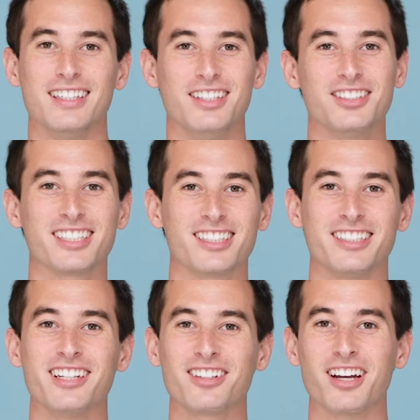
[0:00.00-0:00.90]
Using your
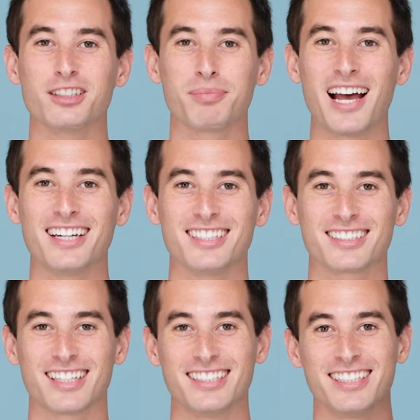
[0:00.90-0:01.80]
needle nose
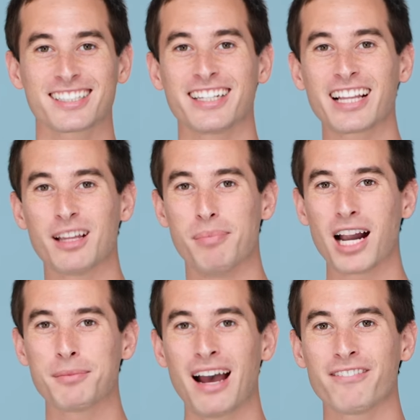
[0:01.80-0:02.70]
pliers, disconnect the
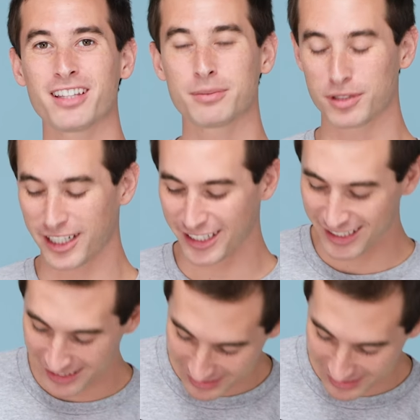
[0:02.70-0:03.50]
bottom half of the spring.